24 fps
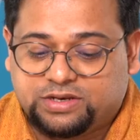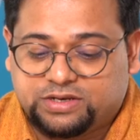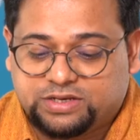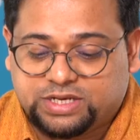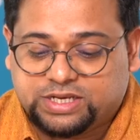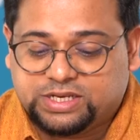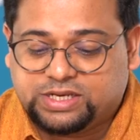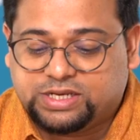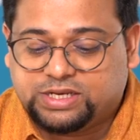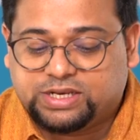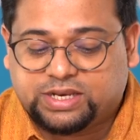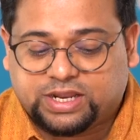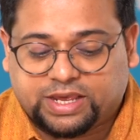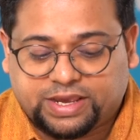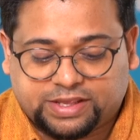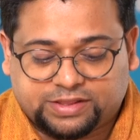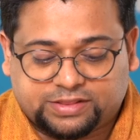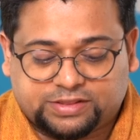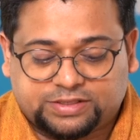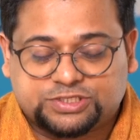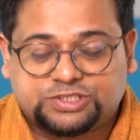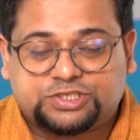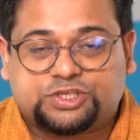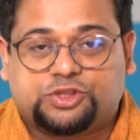really like
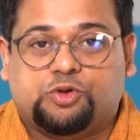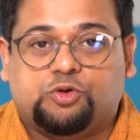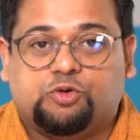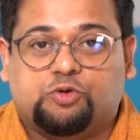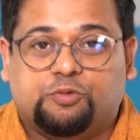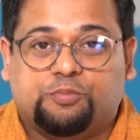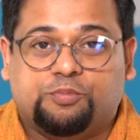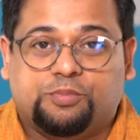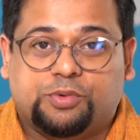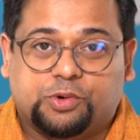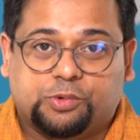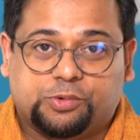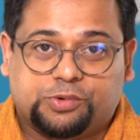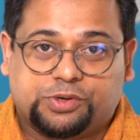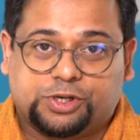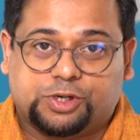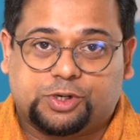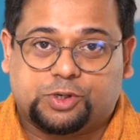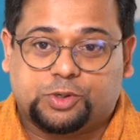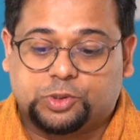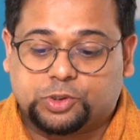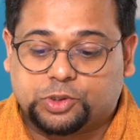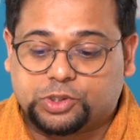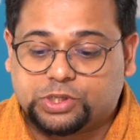this new muted
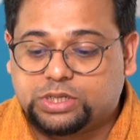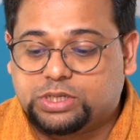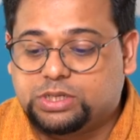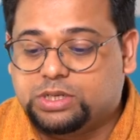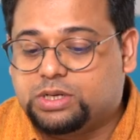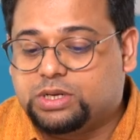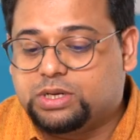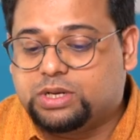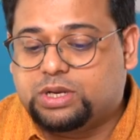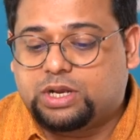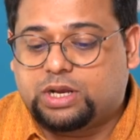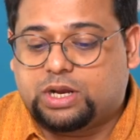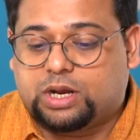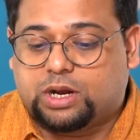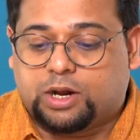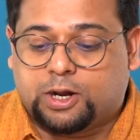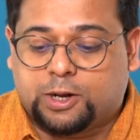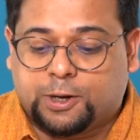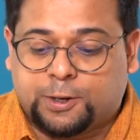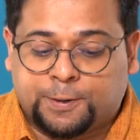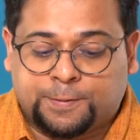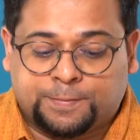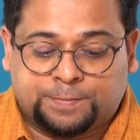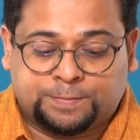look.
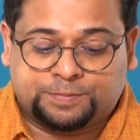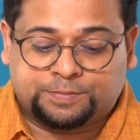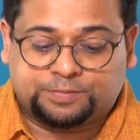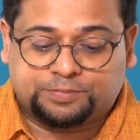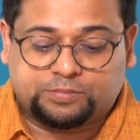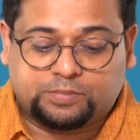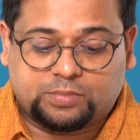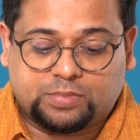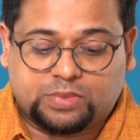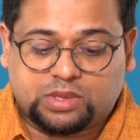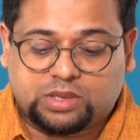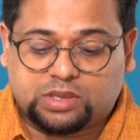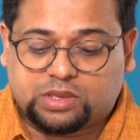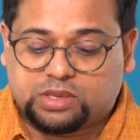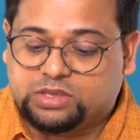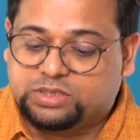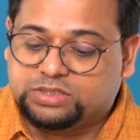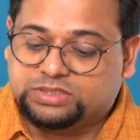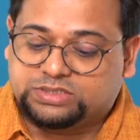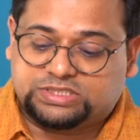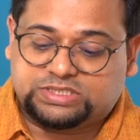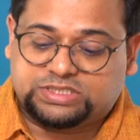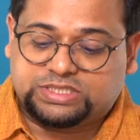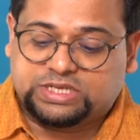Um,
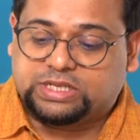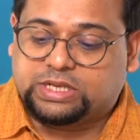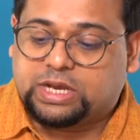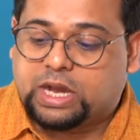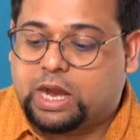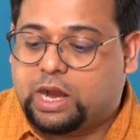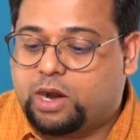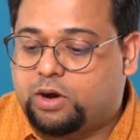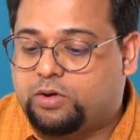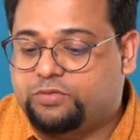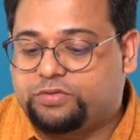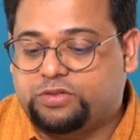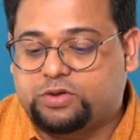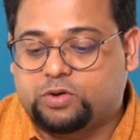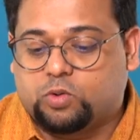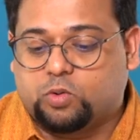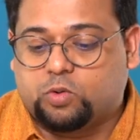seeing how the